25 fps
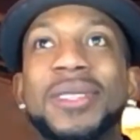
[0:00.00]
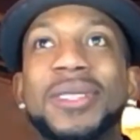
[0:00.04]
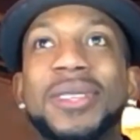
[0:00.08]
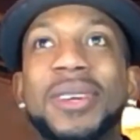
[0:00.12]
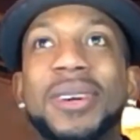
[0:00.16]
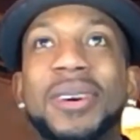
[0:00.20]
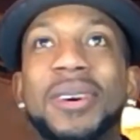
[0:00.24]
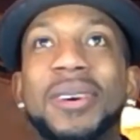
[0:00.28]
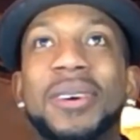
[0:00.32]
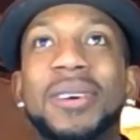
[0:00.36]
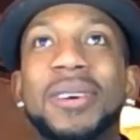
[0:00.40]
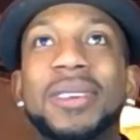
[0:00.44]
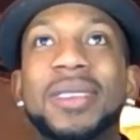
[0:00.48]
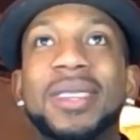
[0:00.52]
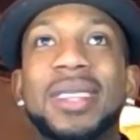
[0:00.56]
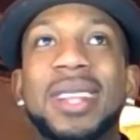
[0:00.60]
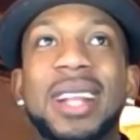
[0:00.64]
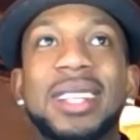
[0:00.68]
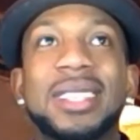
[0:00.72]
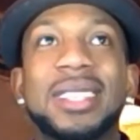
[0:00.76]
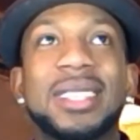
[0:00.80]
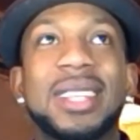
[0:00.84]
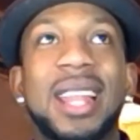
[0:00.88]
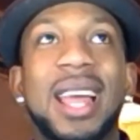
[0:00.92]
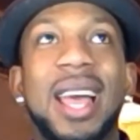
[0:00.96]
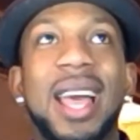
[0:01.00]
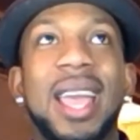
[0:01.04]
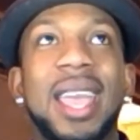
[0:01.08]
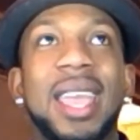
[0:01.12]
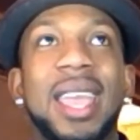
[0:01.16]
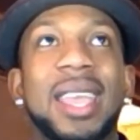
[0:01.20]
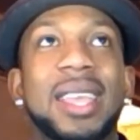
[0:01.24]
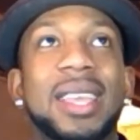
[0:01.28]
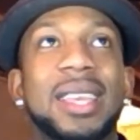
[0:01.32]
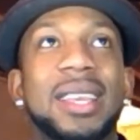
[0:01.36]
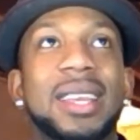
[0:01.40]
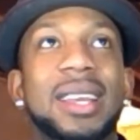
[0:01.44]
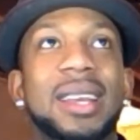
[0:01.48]
So that's
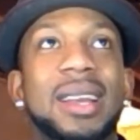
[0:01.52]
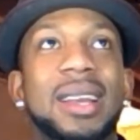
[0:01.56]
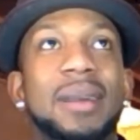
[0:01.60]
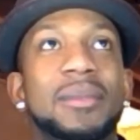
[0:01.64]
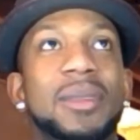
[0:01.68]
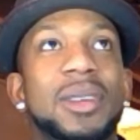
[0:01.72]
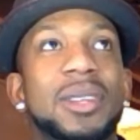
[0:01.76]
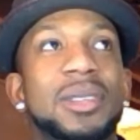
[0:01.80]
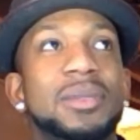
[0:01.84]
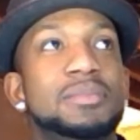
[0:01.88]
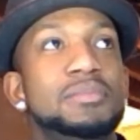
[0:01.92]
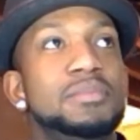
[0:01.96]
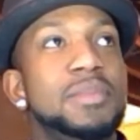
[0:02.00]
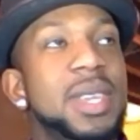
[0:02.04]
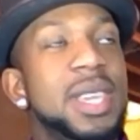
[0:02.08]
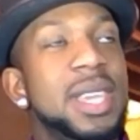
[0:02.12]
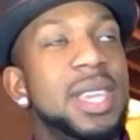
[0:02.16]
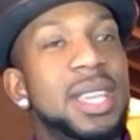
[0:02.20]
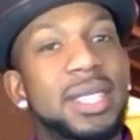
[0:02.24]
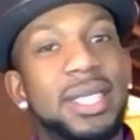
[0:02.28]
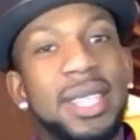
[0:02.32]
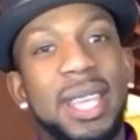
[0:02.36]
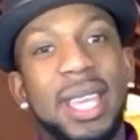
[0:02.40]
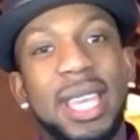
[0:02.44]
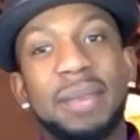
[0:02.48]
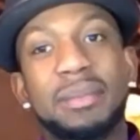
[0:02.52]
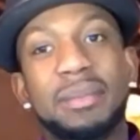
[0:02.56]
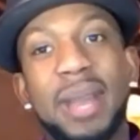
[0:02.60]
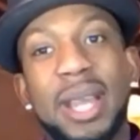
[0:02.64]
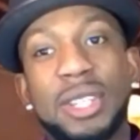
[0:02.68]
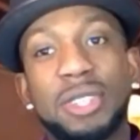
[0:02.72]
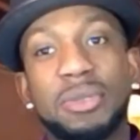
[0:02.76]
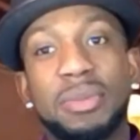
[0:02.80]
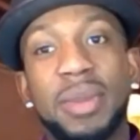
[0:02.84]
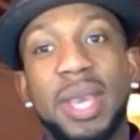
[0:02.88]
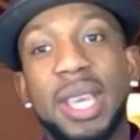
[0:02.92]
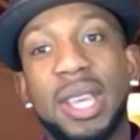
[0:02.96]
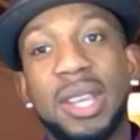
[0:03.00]
like me taking my
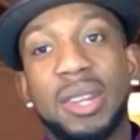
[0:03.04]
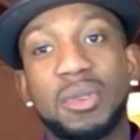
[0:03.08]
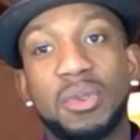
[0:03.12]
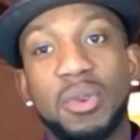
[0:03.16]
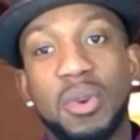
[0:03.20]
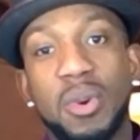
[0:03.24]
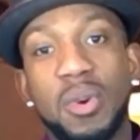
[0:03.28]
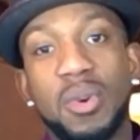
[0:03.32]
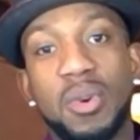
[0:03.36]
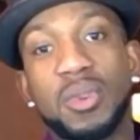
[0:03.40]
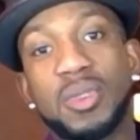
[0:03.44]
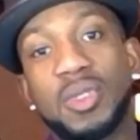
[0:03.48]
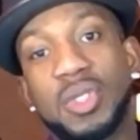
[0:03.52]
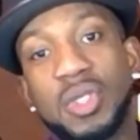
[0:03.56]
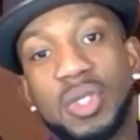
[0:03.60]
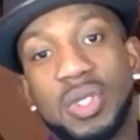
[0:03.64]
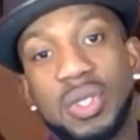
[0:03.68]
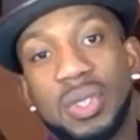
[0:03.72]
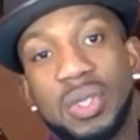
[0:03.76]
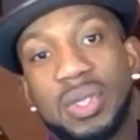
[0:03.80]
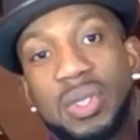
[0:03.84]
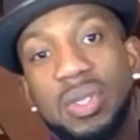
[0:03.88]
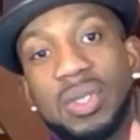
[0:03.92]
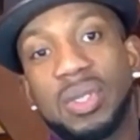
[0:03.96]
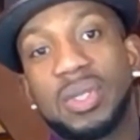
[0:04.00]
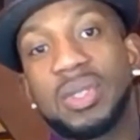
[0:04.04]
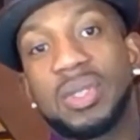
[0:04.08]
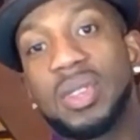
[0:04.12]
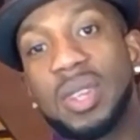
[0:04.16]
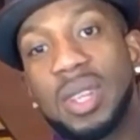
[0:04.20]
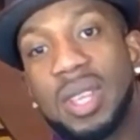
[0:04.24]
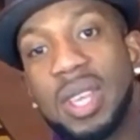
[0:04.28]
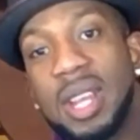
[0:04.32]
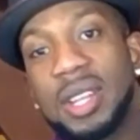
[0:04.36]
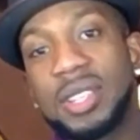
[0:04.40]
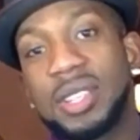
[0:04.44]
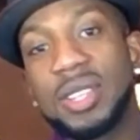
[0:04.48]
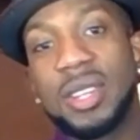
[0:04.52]
Jamaican roots to the
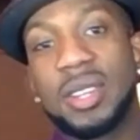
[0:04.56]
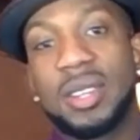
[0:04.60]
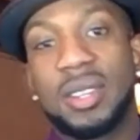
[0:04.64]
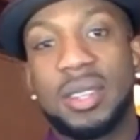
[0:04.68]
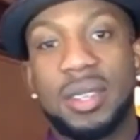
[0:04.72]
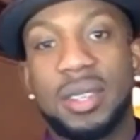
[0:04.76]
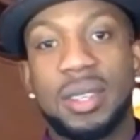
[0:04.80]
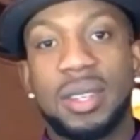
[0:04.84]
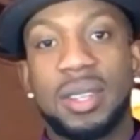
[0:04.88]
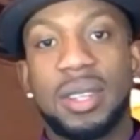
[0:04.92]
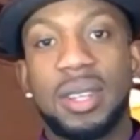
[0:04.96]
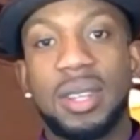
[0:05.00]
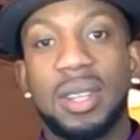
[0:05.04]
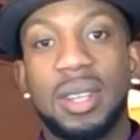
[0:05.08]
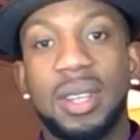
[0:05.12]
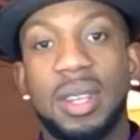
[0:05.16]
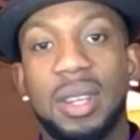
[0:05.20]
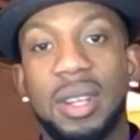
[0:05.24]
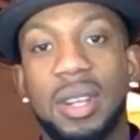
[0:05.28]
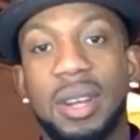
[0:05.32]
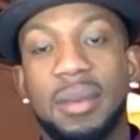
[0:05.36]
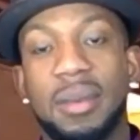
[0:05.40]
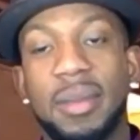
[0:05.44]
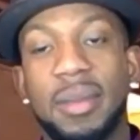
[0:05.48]
kitchen. You know what I